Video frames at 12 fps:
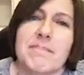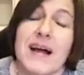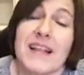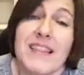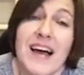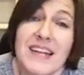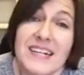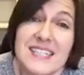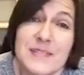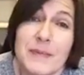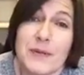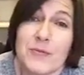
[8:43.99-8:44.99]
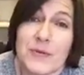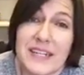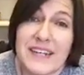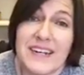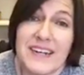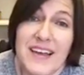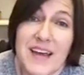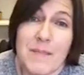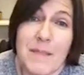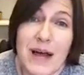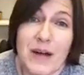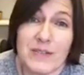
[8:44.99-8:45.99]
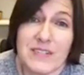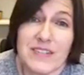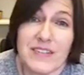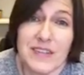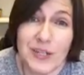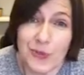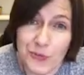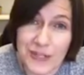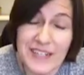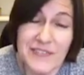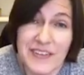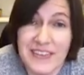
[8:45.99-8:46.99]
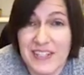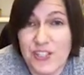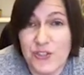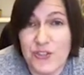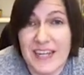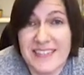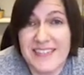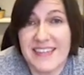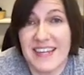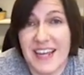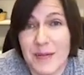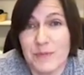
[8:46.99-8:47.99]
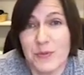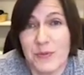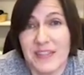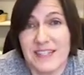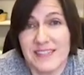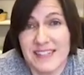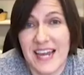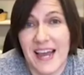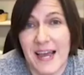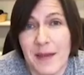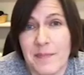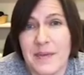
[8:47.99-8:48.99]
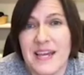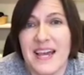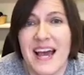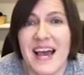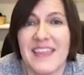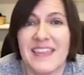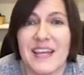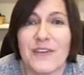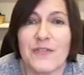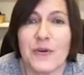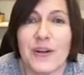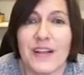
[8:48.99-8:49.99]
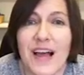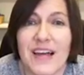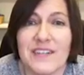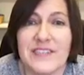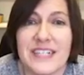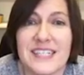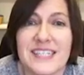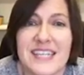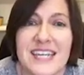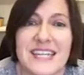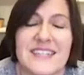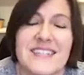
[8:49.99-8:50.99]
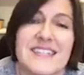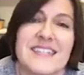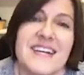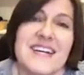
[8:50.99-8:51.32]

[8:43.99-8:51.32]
A lot has been written about the grief and the stress that comes with this time. I think for a lot of us, it's